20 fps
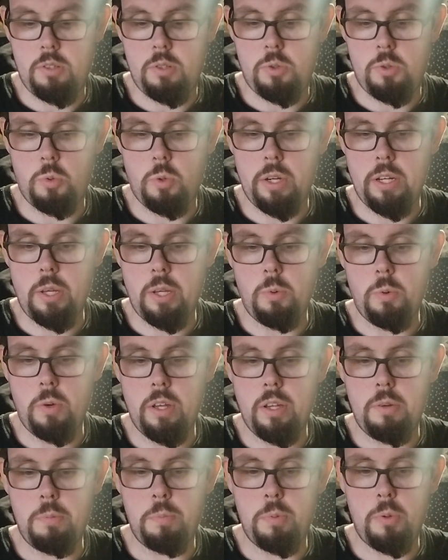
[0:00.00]
20
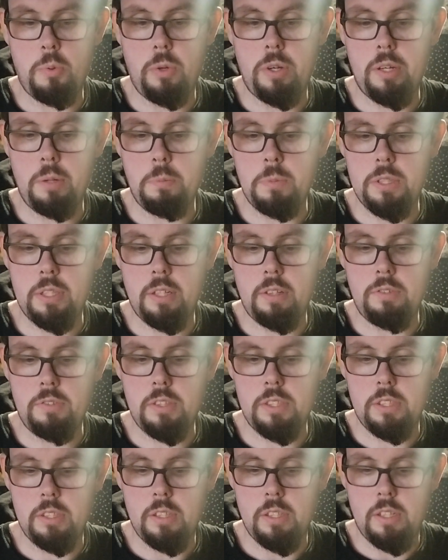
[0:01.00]
quid between
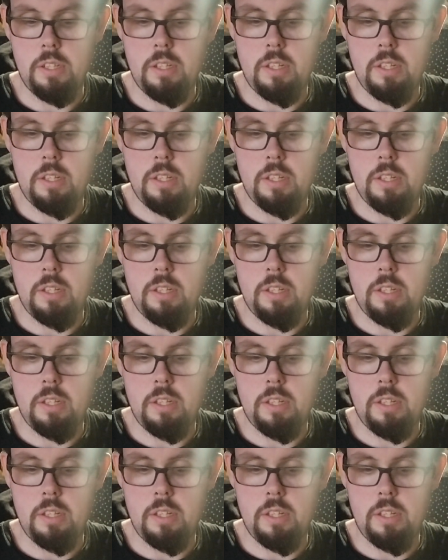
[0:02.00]
themselves.